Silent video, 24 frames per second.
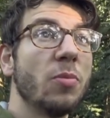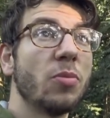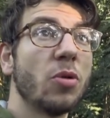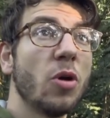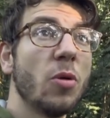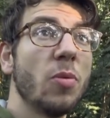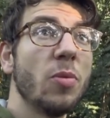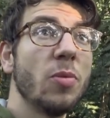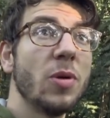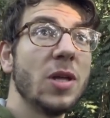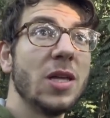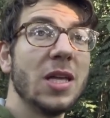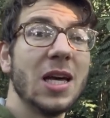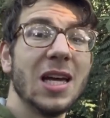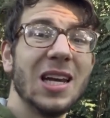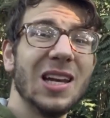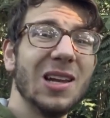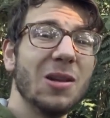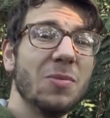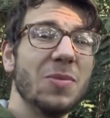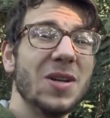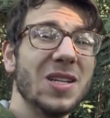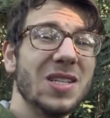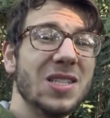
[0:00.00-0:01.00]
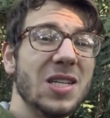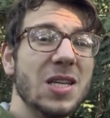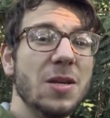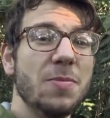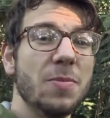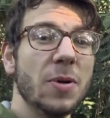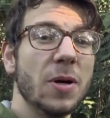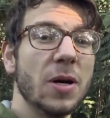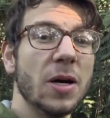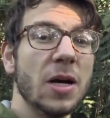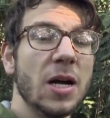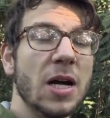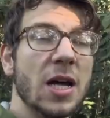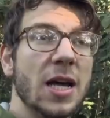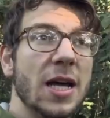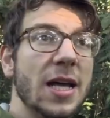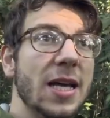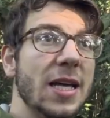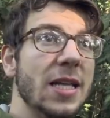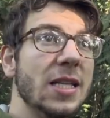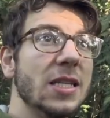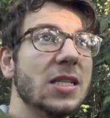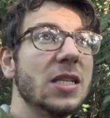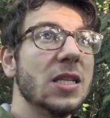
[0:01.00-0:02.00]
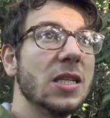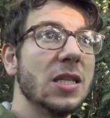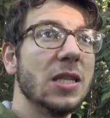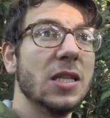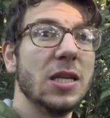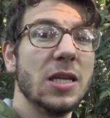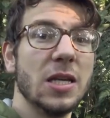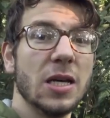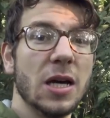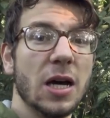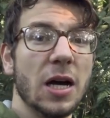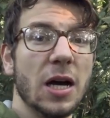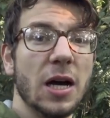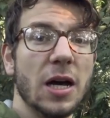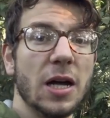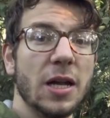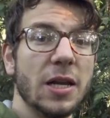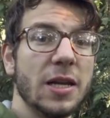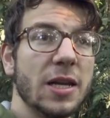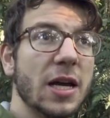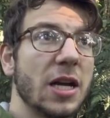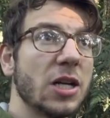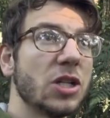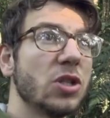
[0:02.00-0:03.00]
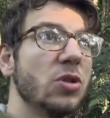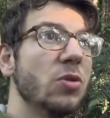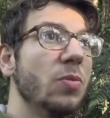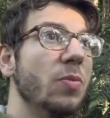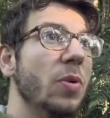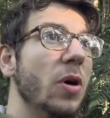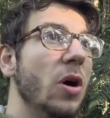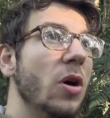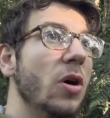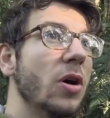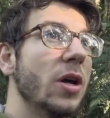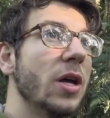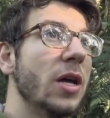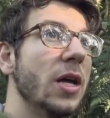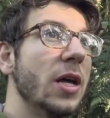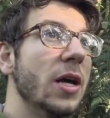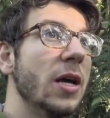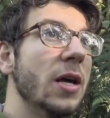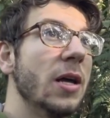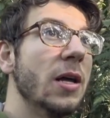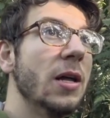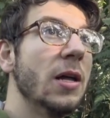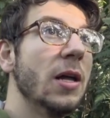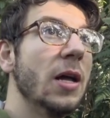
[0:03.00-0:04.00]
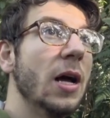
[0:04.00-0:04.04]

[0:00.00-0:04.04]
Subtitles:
probably a little bit deeper into the national park here.